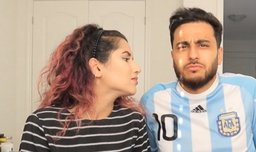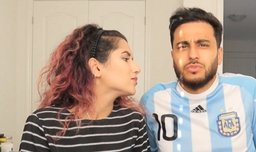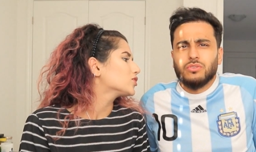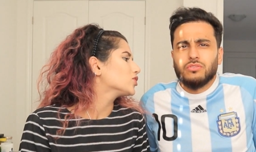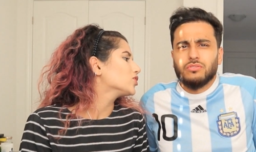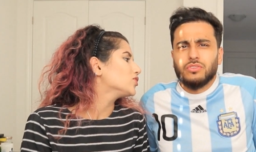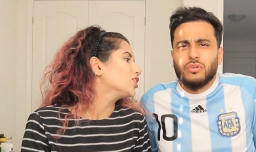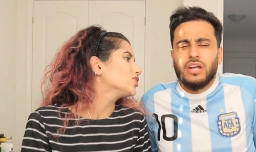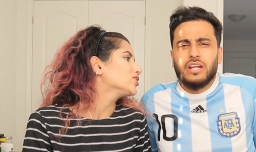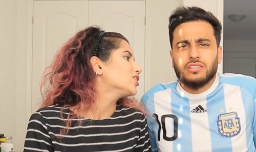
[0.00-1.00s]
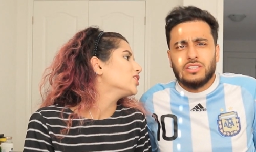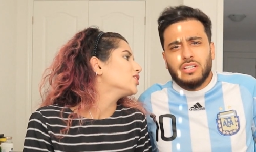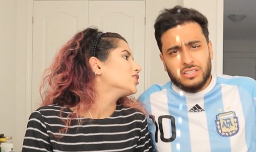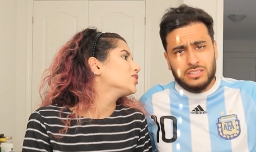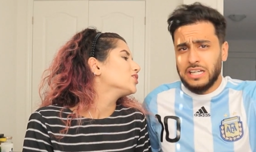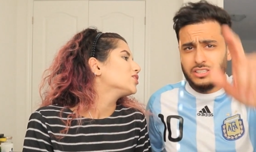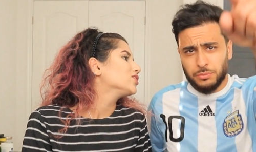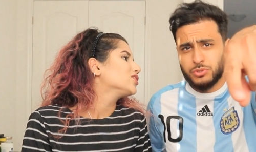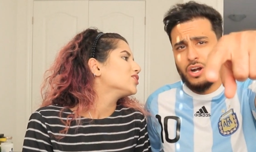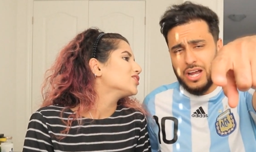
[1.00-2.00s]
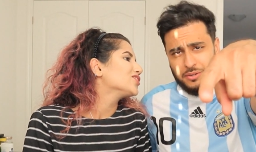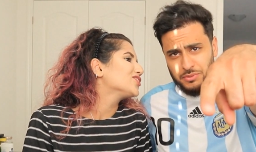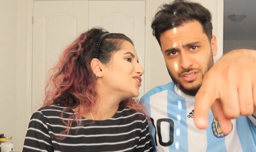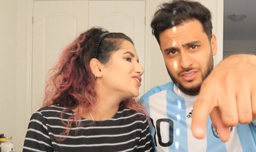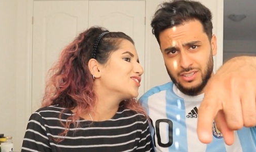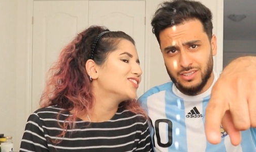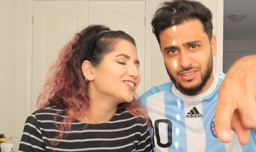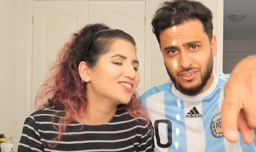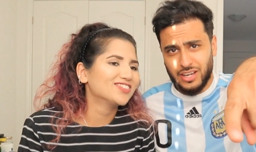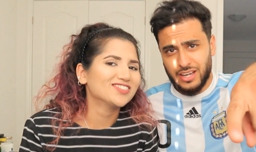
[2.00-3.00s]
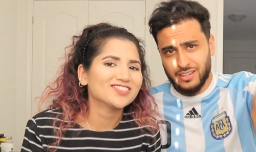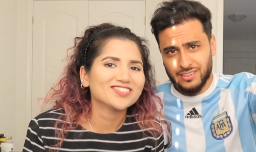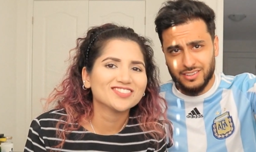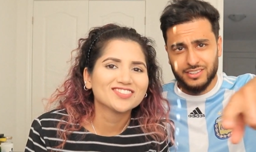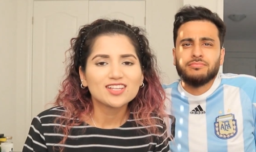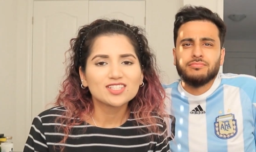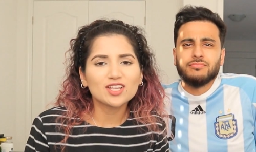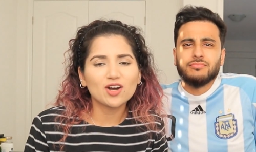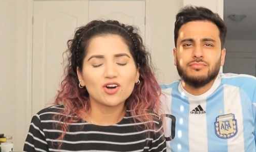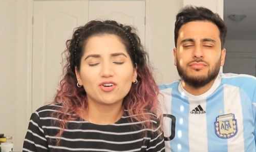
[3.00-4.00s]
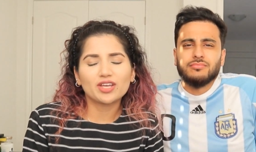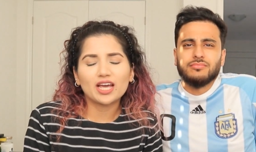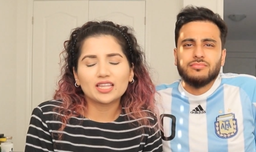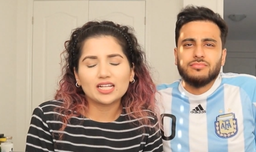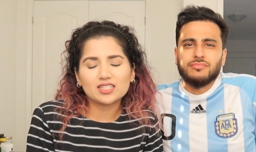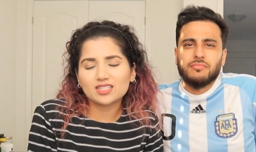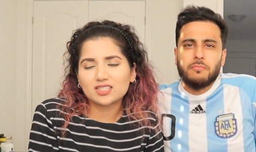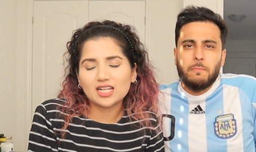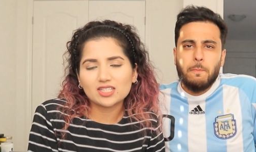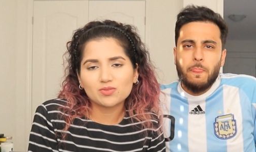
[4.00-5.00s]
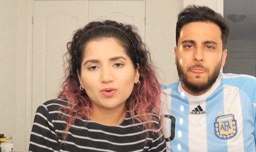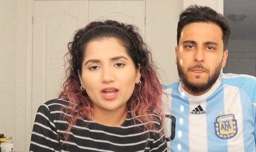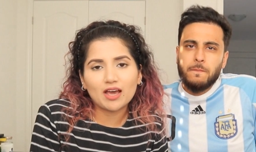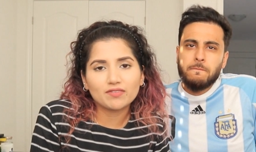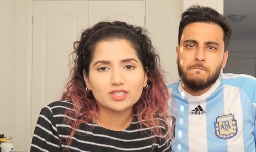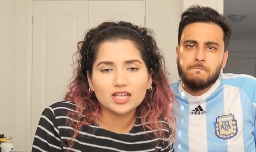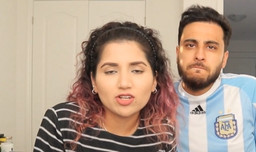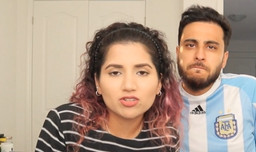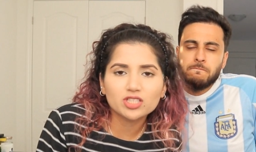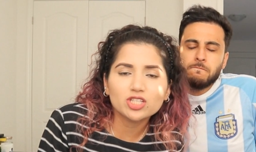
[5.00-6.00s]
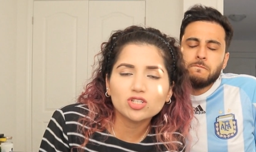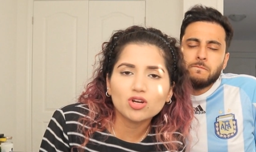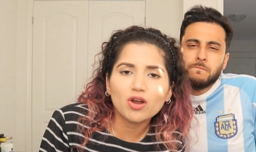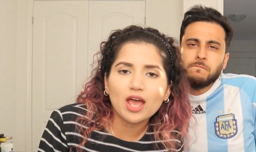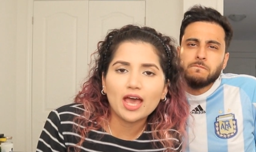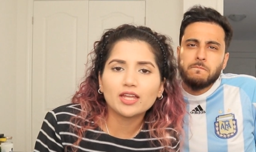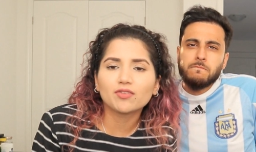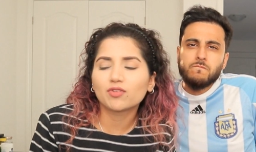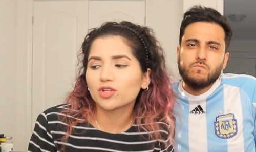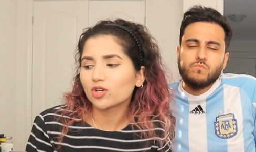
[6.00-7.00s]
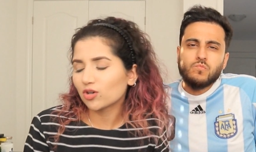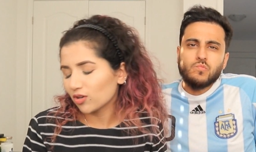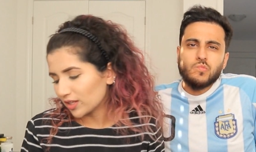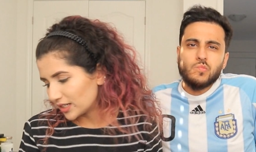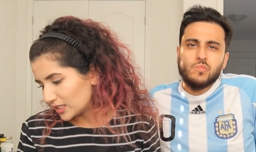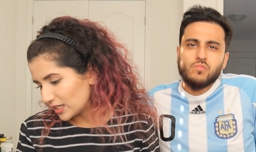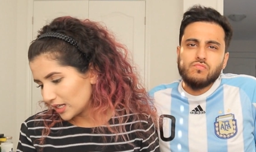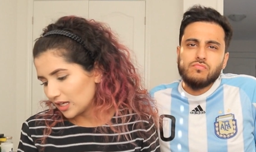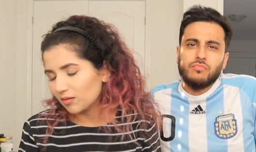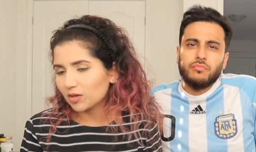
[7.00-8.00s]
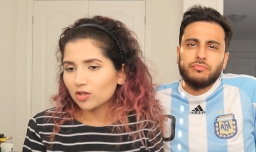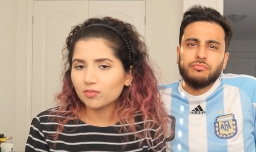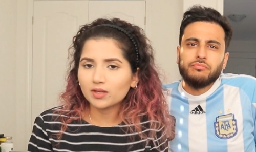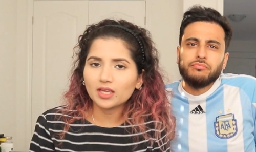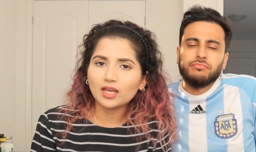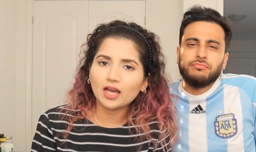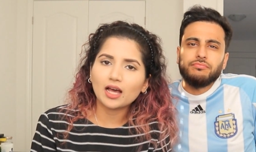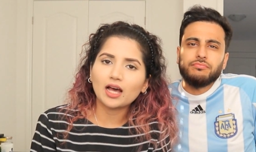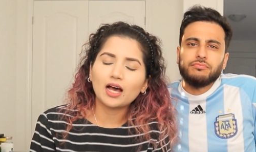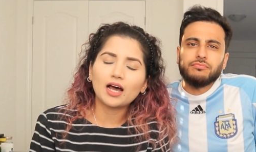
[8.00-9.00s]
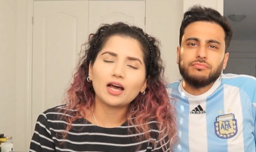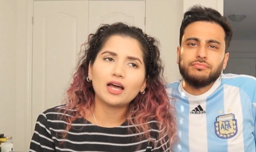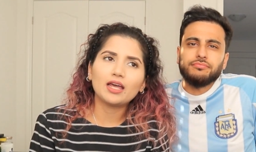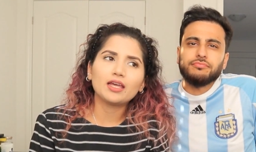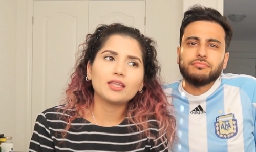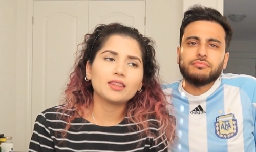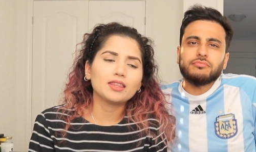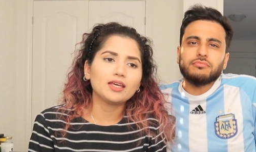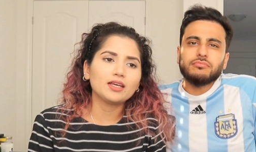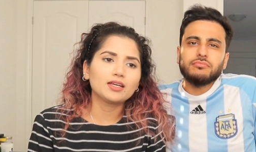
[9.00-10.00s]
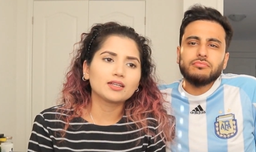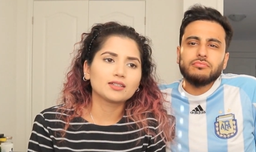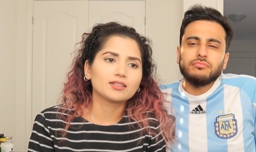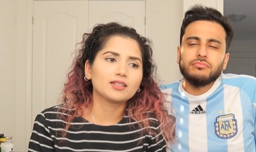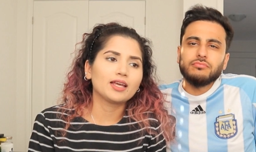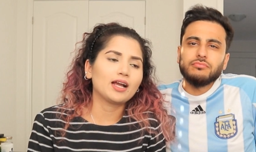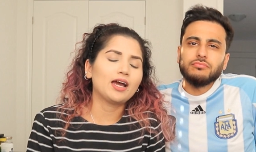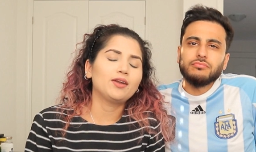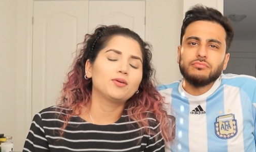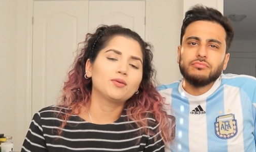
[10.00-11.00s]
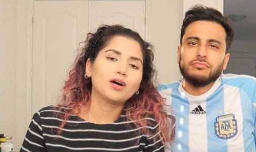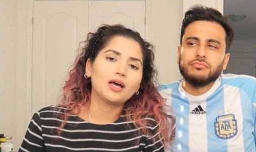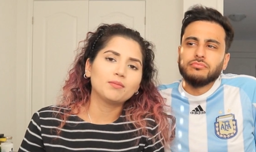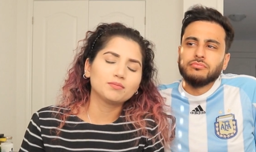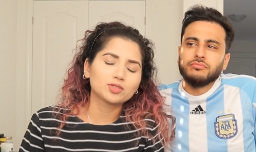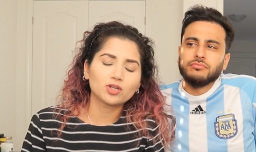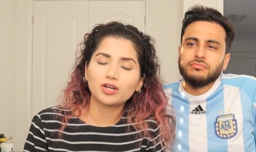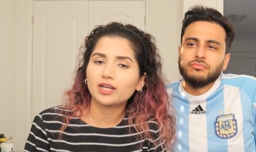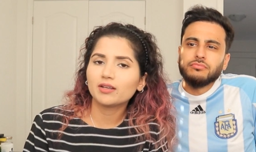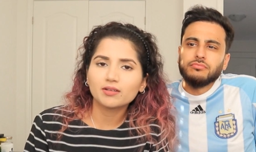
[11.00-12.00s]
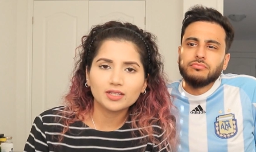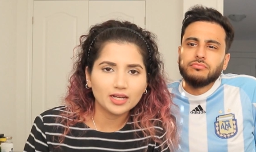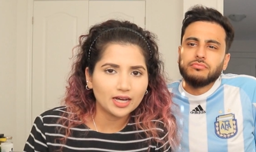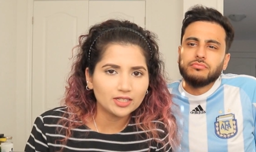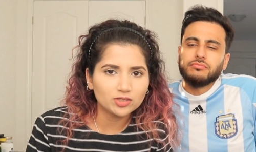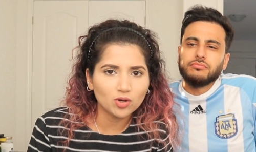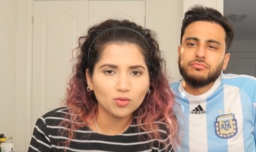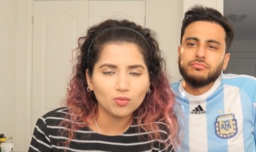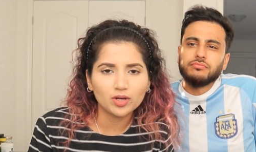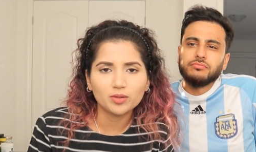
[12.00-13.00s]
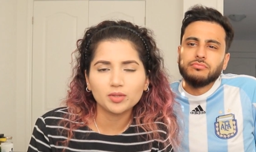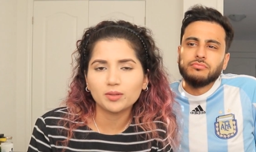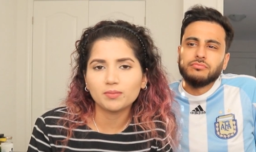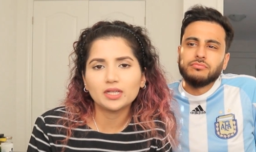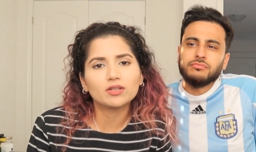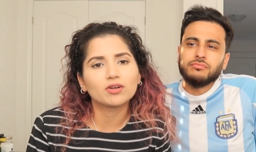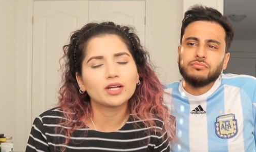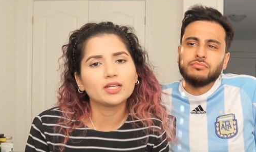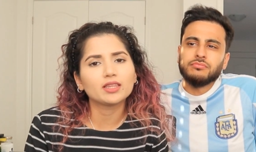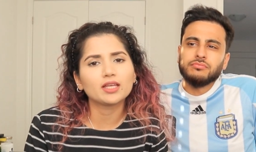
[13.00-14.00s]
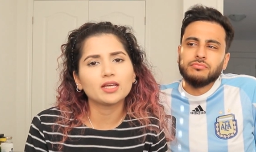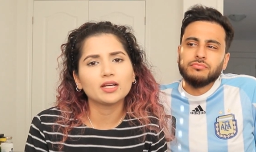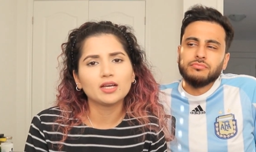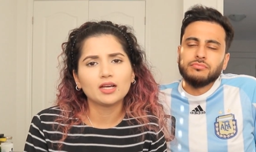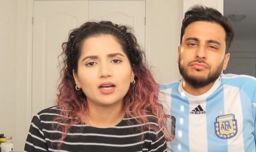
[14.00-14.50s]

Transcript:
Speaker 1: don't hate us. Still stay subscribed. Okay. So yeah, that's what I have to say to your sister. And for the girl that did email me, I think, like, I'm sorry, like, I don't want to be mean or anything.